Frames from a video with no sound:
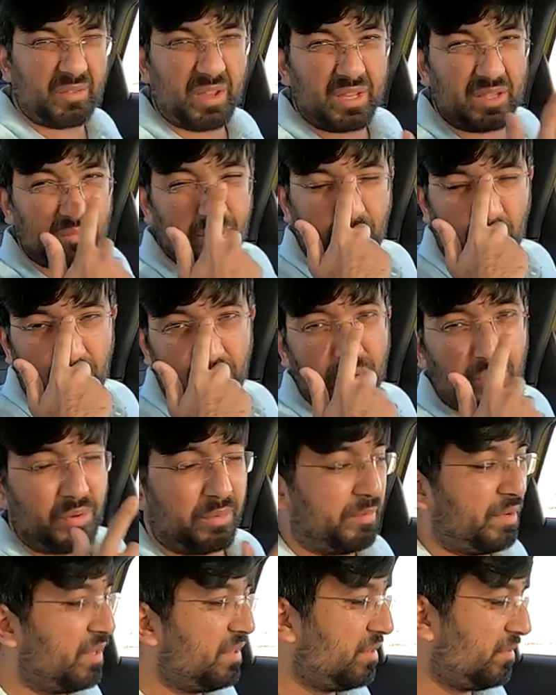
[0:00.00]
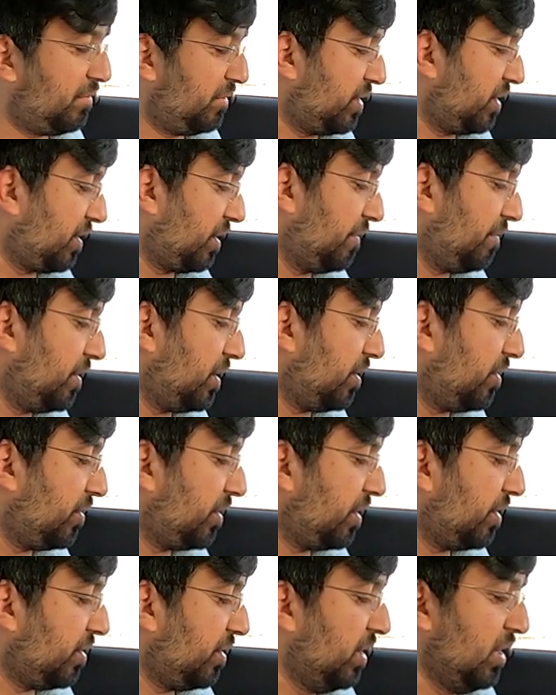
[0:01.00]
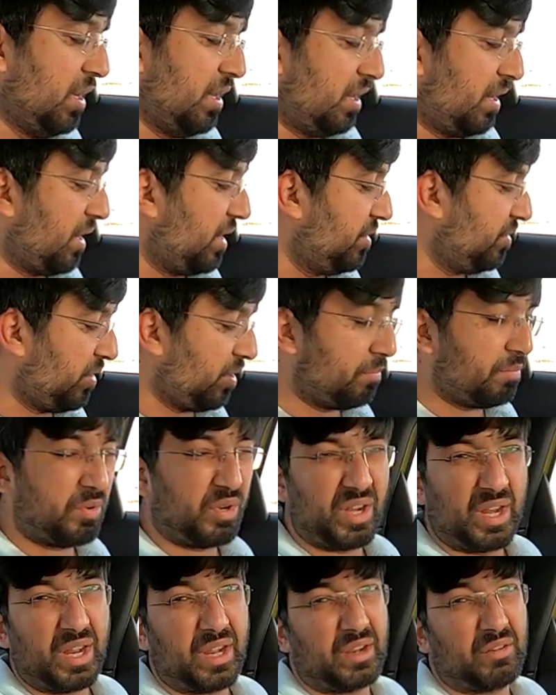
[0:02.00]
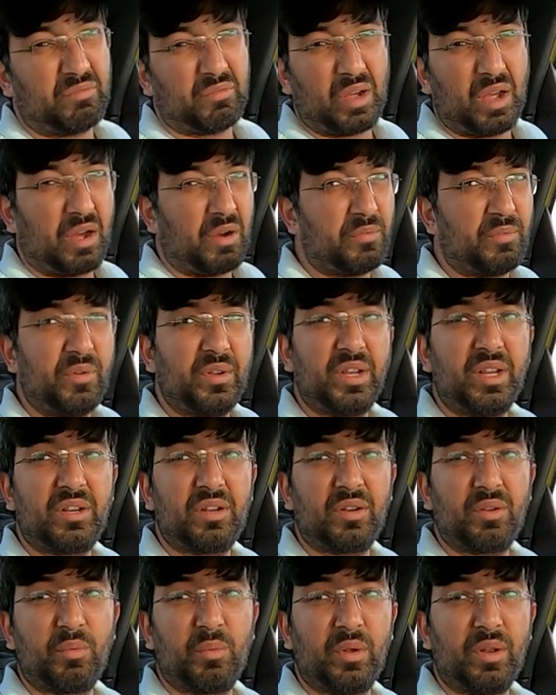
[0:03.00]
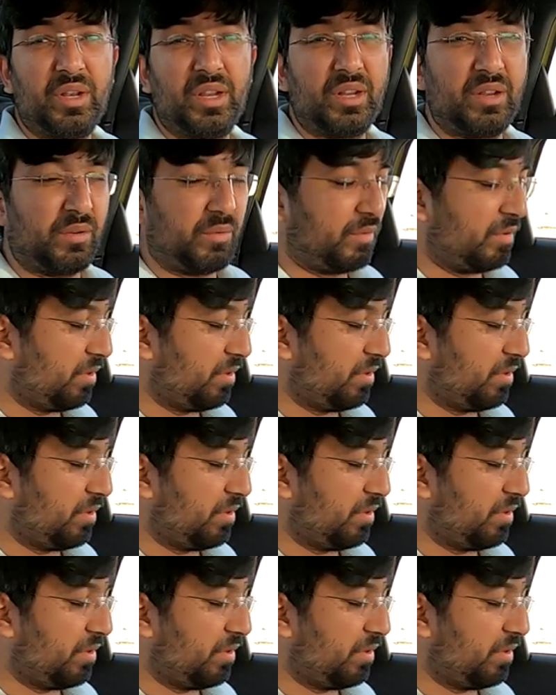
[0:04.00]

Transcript: very small door bins which are given out here, and you can put like half a liter to 1 liter